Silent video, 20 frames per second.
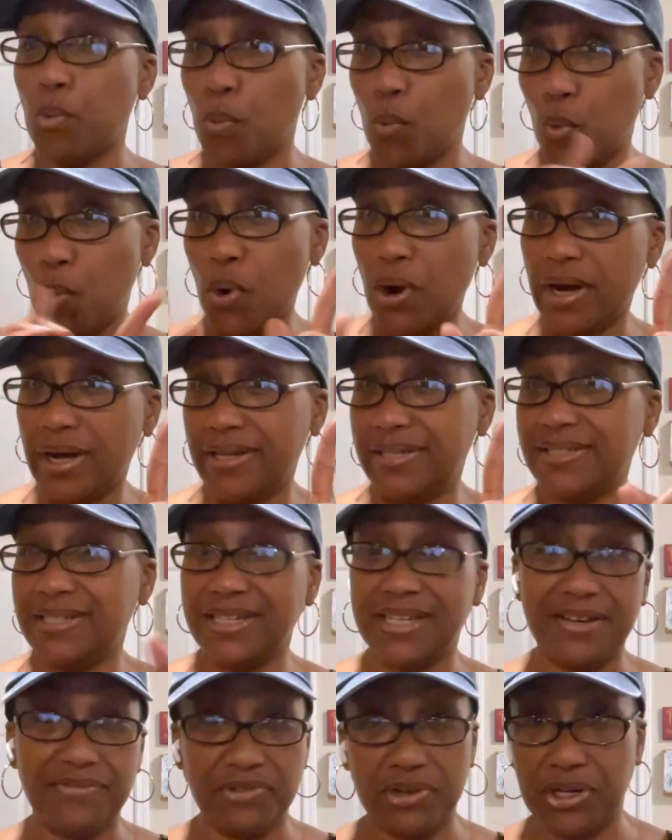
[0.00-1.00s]
one, to
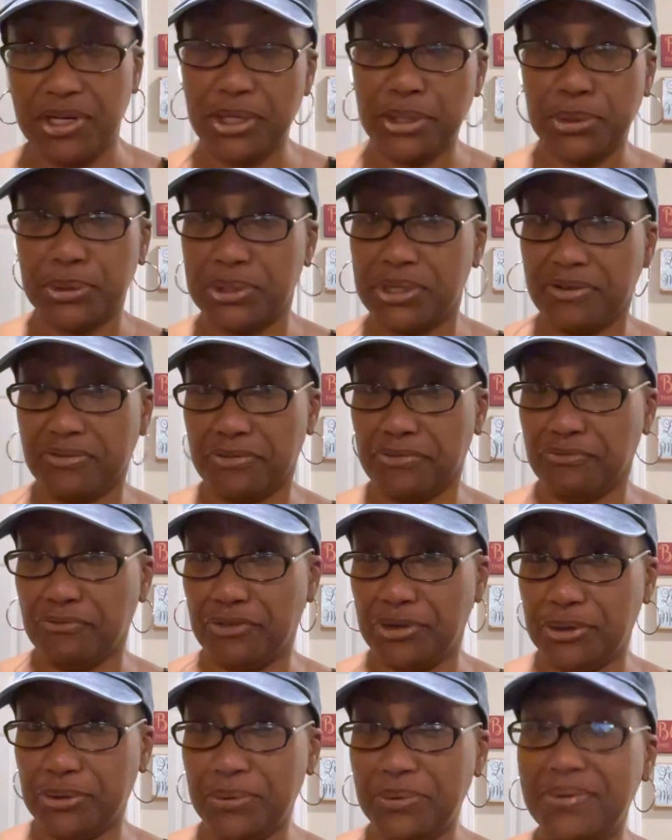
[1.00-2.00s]
give you a little different
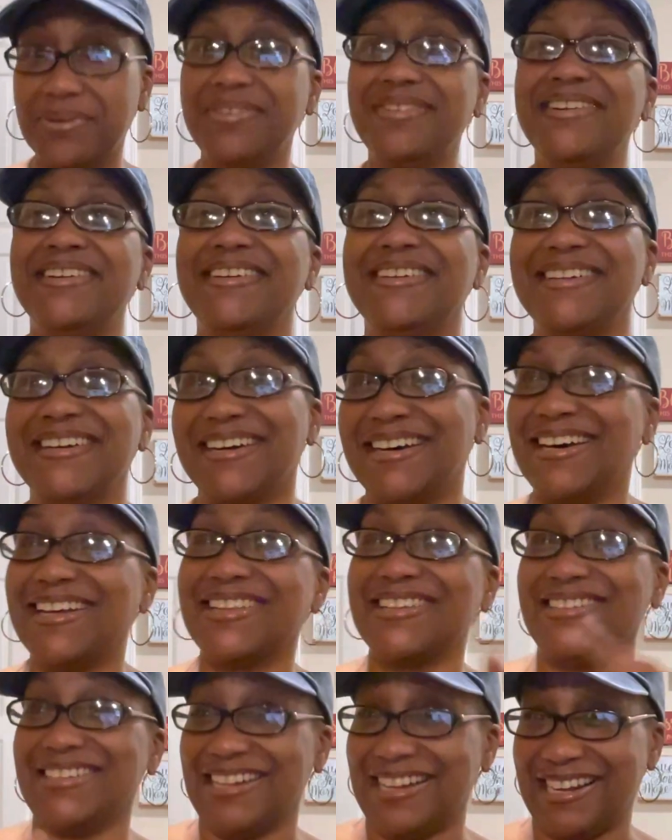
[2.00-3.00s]
view other
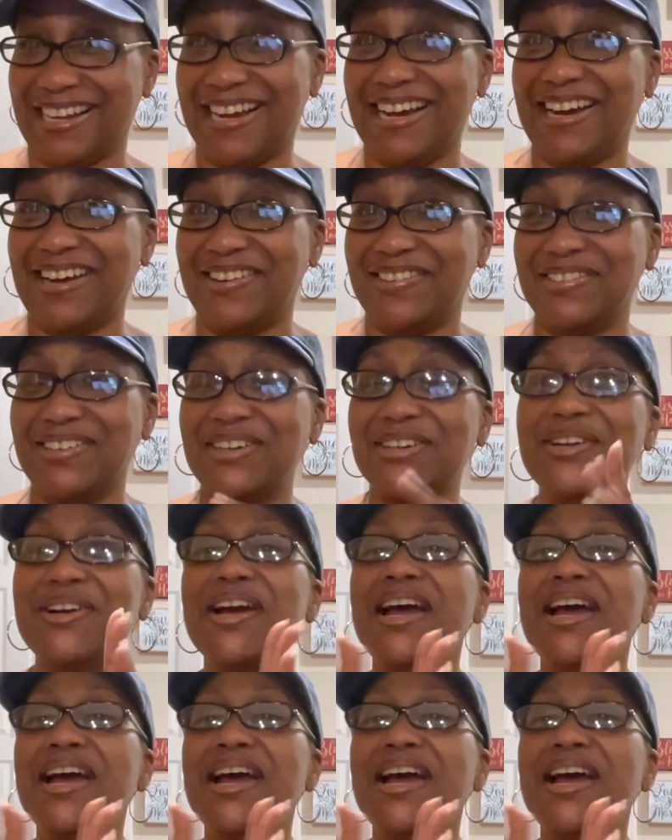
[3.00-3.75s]
than the counter.